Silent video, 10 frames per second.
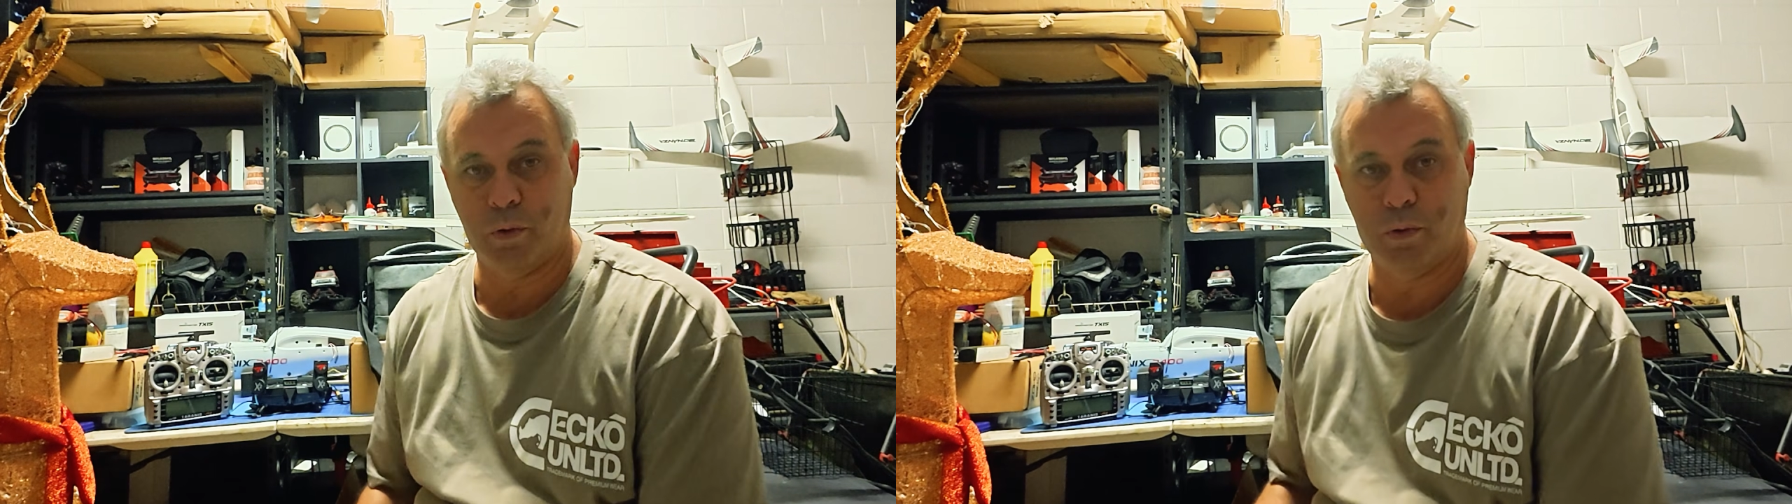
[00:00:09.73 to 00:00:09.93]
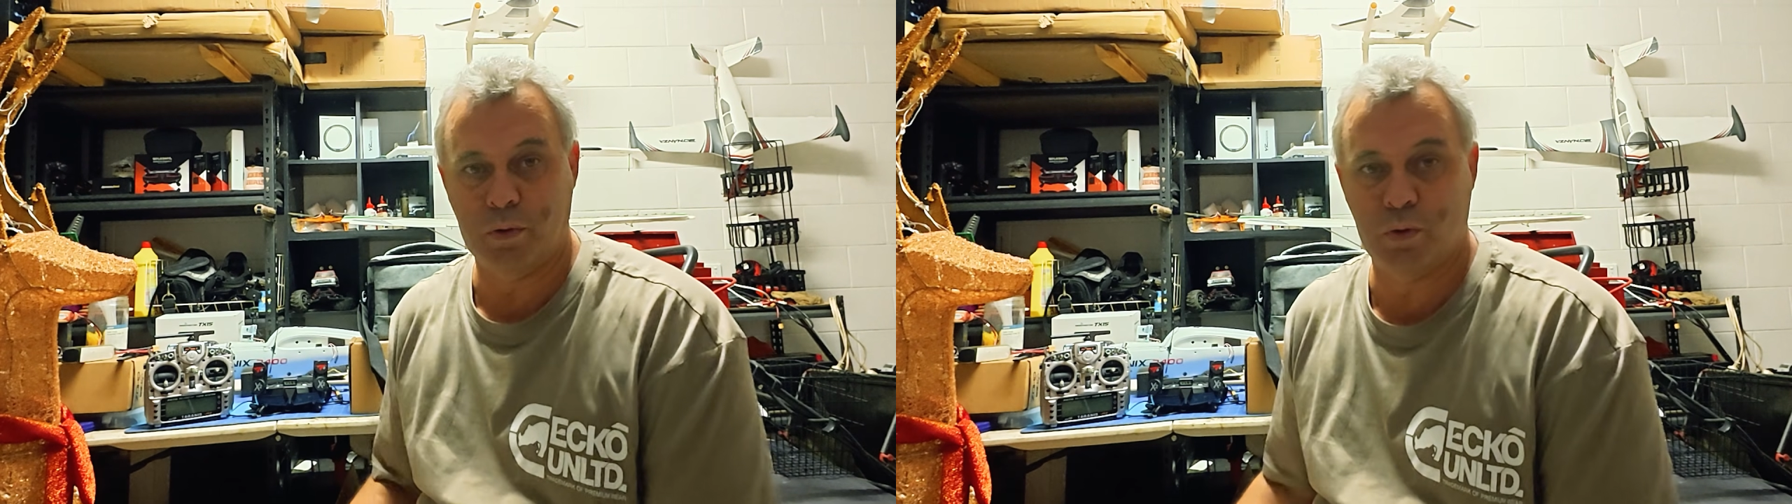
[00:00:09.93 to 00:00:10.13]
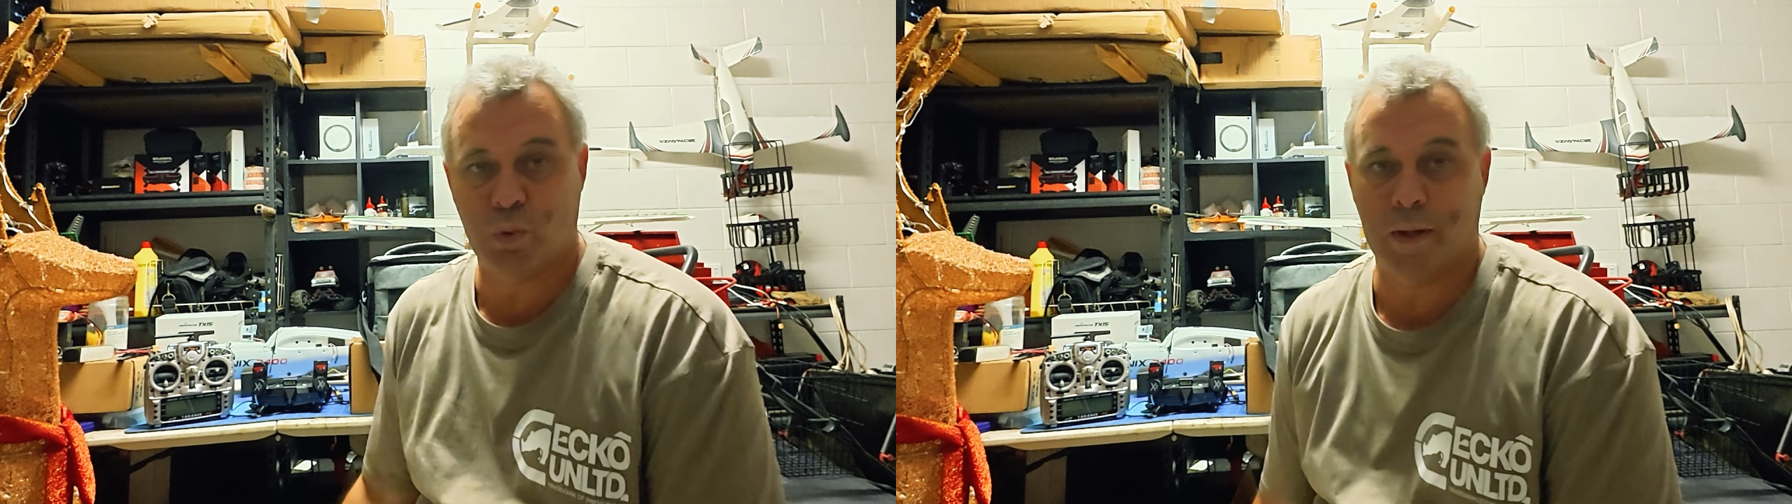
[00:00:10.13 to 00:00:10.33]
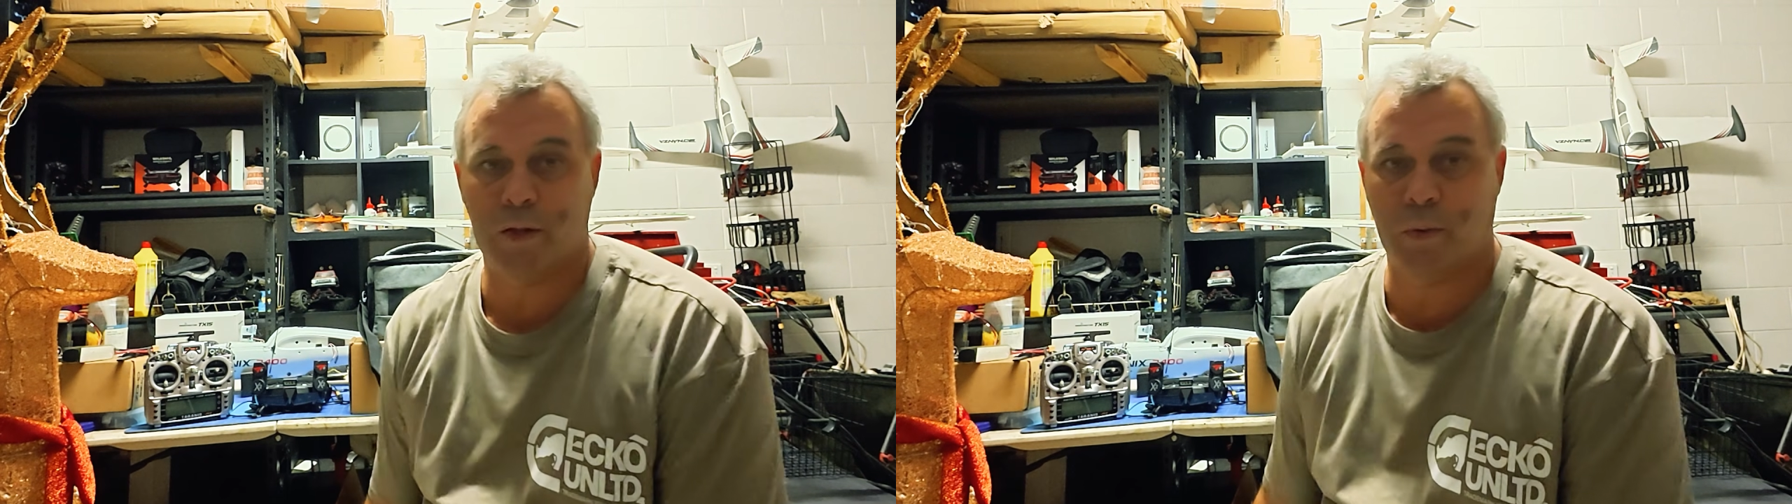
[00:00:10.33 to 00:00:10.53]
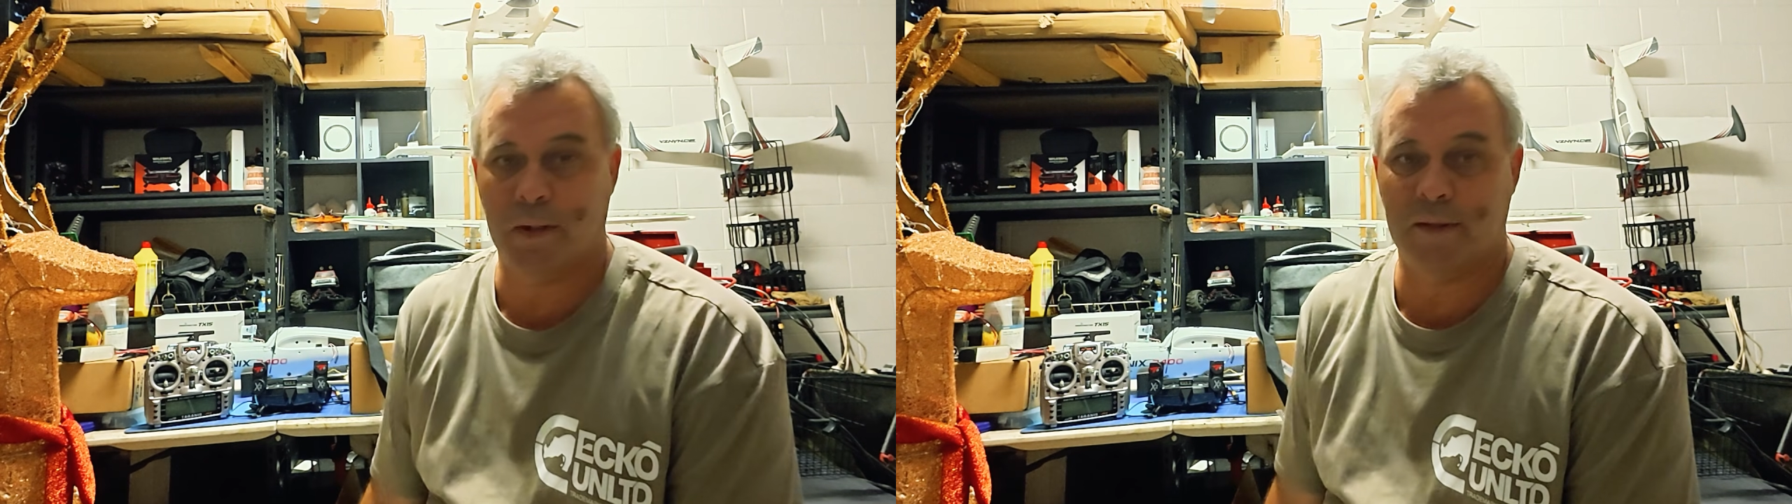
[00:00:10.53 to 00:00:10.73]
good
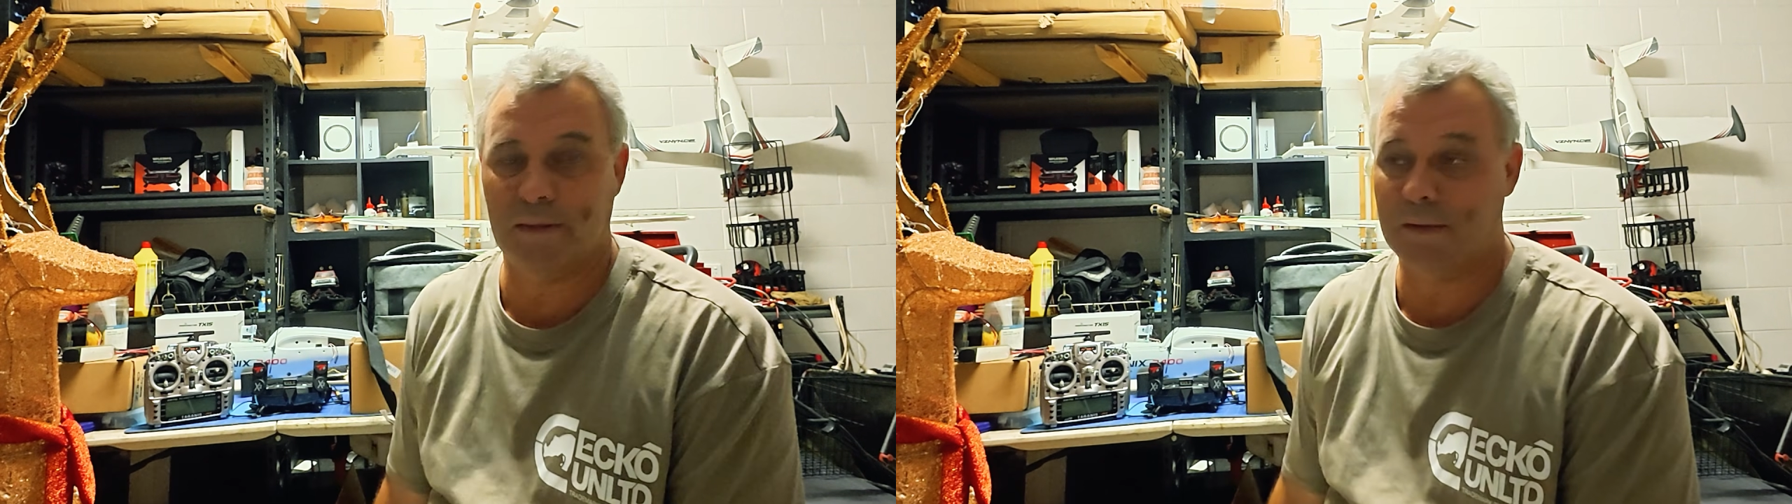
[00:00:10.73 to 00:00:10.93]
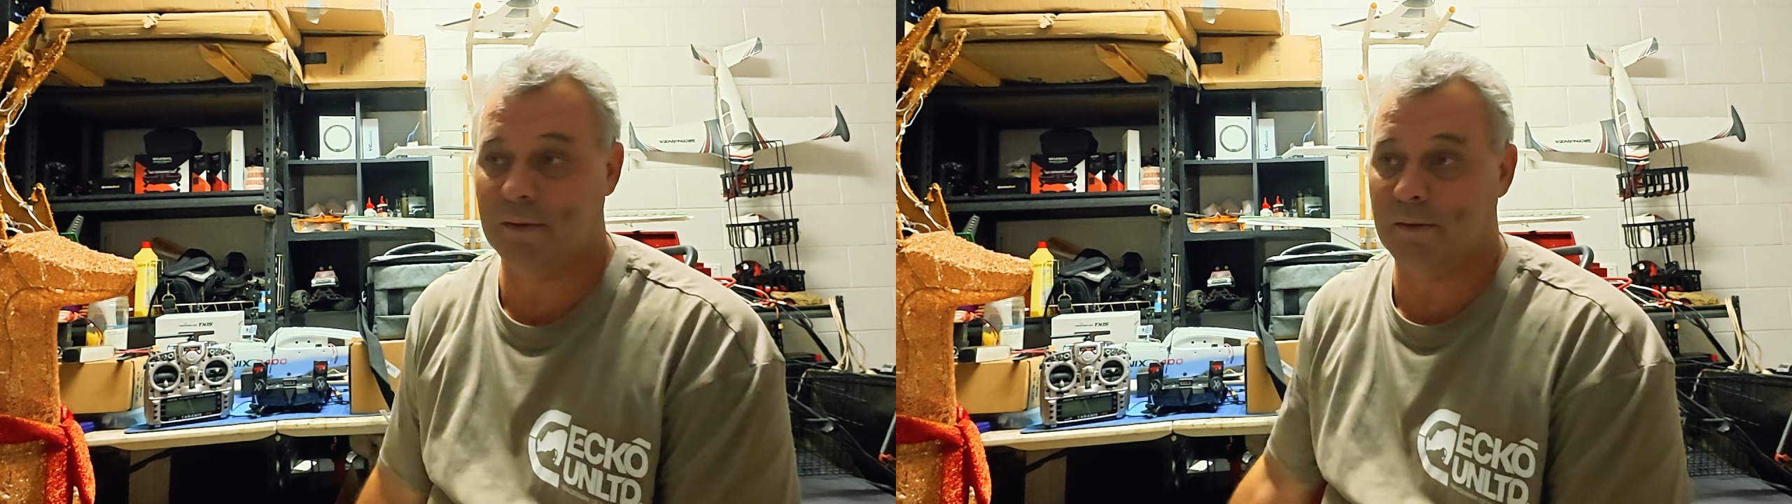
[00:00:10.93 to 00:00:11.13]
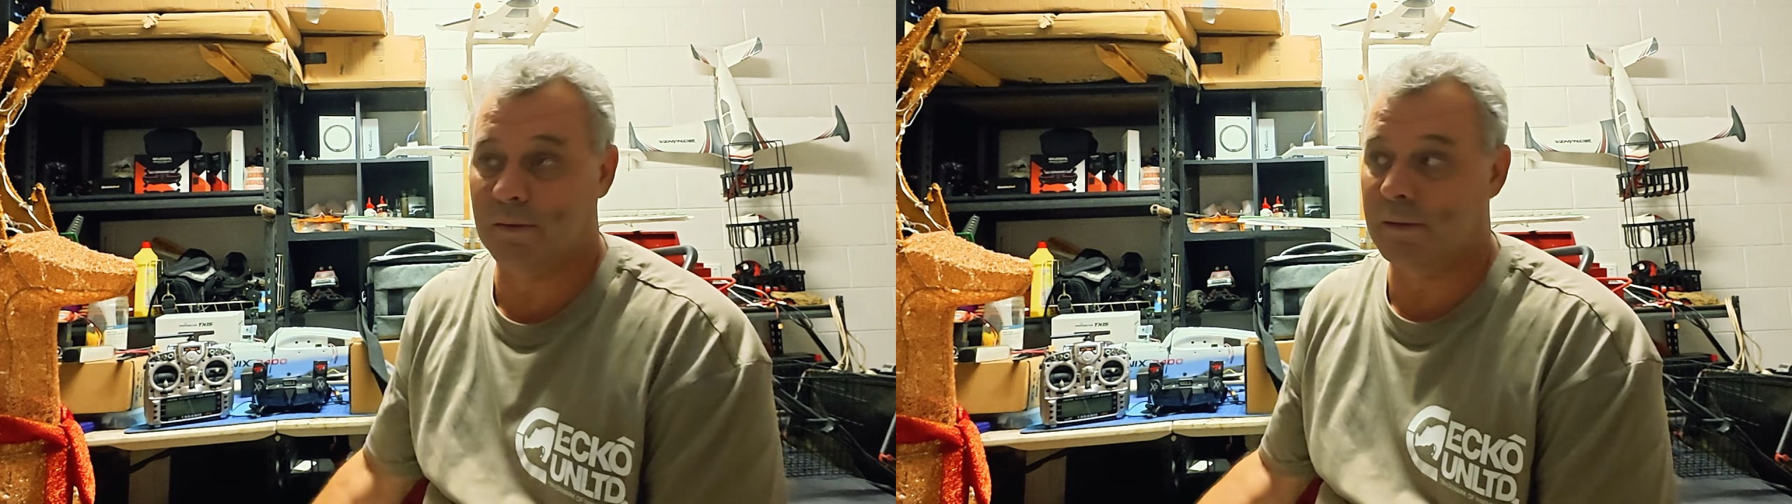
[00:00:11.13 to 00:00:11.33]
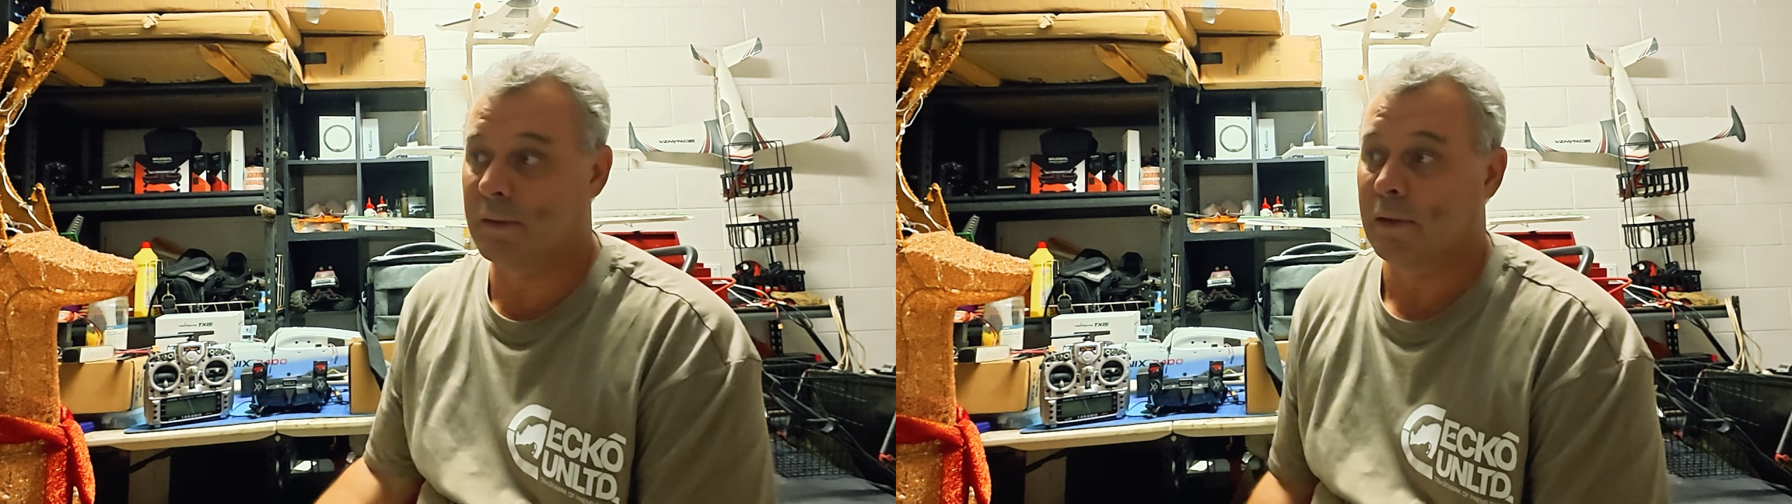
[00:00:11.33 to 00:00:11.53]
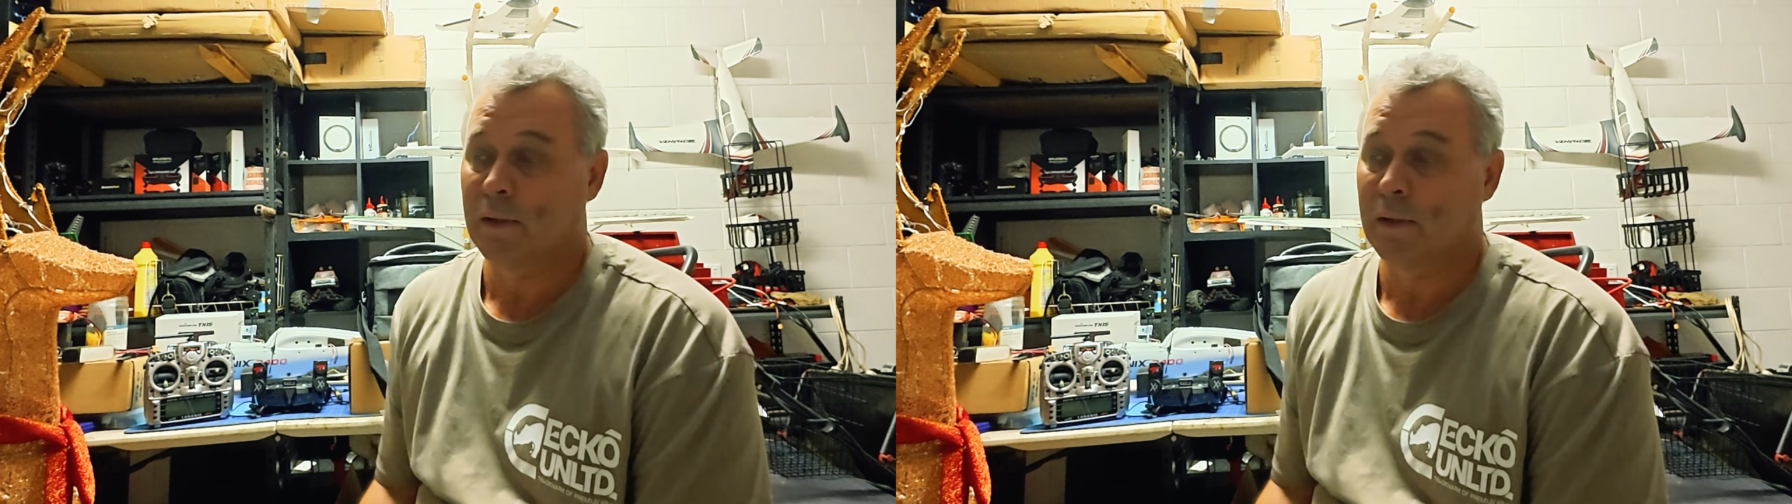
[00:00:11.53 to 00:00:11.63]
2026 and